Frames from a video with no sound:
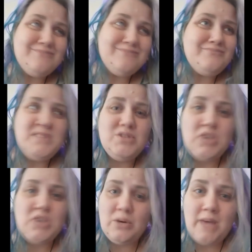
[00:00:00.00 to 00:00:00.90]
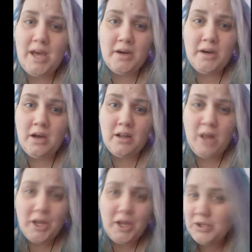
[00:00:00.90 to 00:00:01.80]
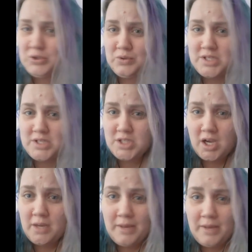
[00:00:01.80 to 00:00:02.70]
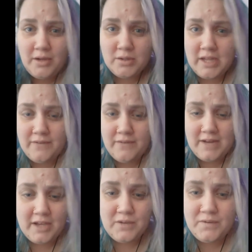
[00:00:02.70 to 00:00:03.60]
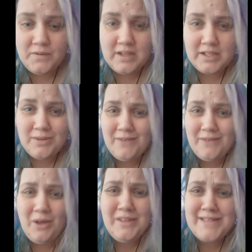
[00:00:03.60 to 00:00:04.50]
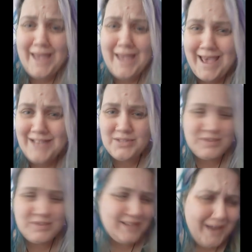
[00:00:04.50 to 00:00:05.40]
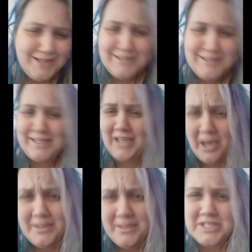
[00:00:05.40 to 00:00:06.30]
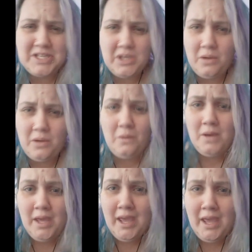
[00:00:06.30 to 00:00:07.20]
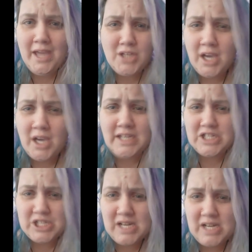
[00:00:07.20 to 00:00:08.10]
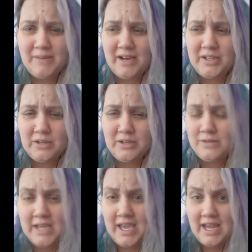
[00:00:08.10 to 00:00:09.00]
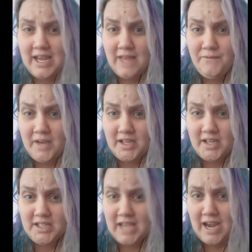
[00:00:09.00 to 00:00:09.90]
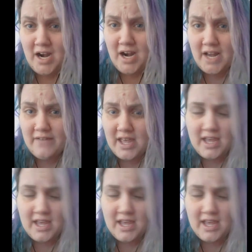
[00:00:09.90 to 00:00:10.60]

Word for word: you don't at all. All you do is talk about your life and how you feel, and you have all these assholes constantly coming to you and talking shit about you, and I'm fucking tired of it.